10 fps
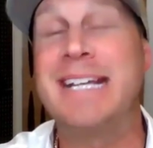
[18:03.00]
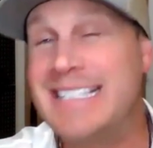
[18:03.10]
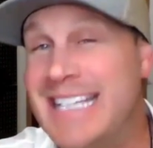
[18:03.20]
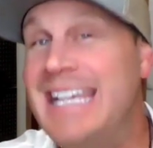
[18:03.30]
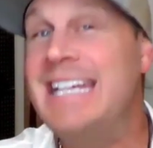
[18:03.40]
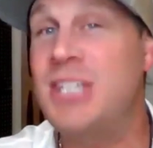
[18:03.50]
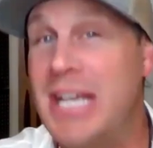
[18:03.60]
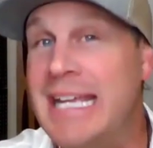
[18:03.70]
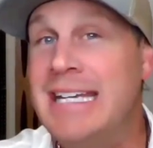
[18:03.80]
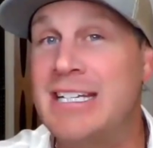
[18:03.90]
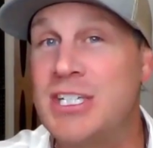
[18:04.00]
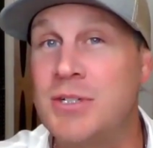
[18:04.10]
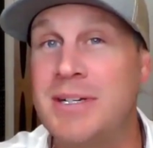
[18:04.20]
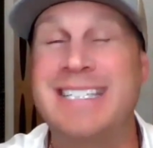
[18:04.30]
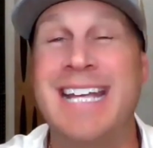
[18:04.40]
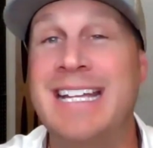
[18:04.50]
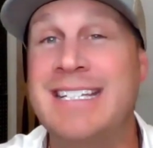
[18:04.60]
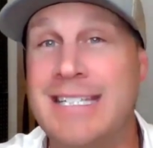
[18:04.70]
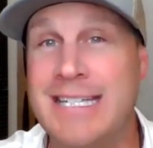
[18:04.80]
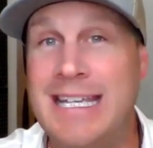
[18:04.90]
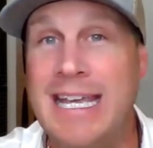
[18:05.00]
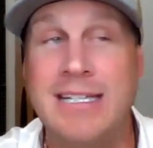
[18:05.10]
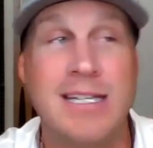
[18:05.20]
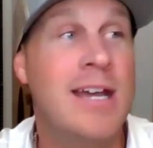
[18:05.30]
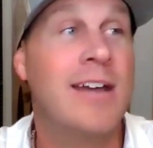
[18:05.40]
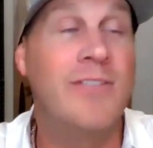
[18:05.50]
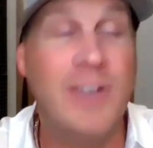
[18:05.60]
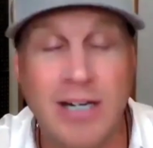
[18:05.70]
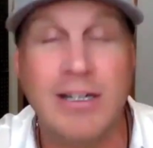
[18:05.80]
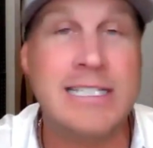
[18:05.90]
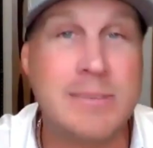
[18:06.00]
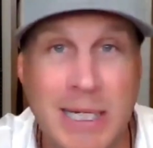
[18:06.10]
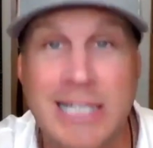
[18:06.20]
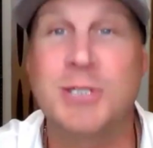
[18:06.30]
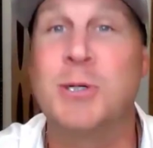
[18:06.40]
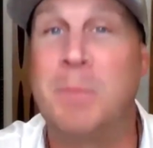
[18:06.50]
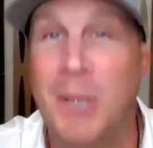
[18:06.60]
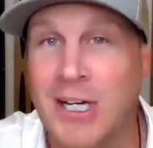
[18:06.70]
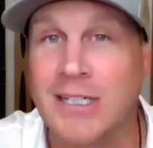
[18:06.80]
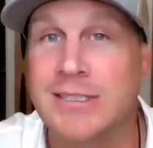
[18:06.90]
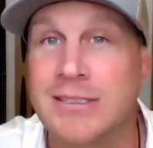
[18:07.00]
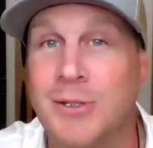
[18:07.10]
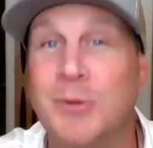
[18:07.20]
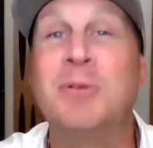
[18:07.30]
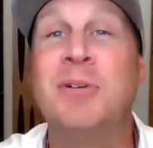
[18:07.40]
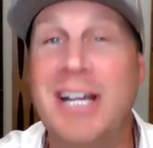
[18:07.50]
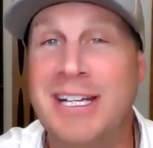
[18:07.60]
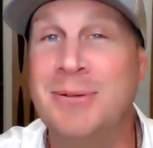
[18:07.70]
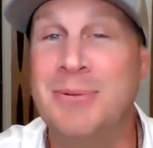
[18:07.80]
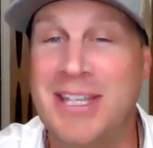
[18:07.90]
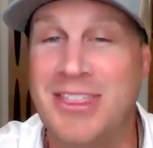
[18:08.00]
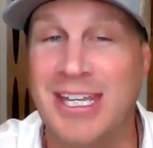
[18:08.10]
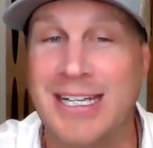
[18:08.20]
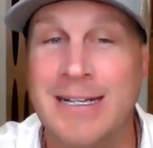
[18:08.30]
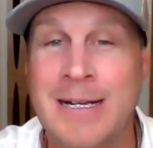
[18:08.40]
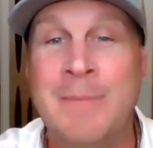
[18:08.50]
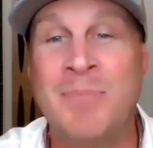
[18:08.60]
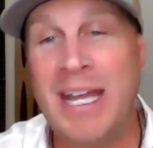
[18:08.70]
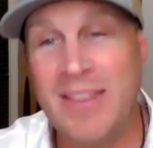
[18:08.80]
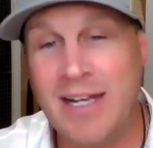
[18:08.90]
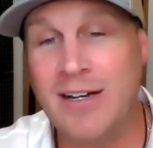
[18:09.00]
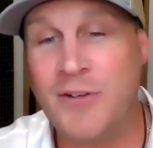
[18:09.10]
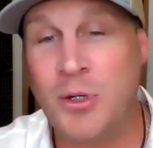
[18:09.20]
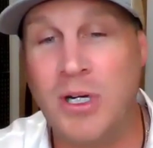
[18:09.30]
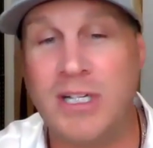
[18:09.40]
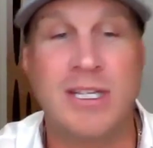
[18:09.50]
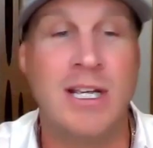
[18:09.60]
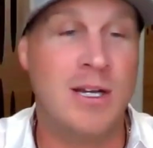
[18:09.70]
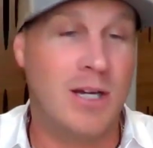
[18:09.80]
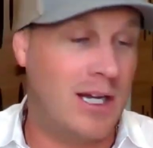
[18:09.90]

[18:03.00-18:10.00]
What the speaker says: because each industry tends to get very special perks. Run with it. And then of course,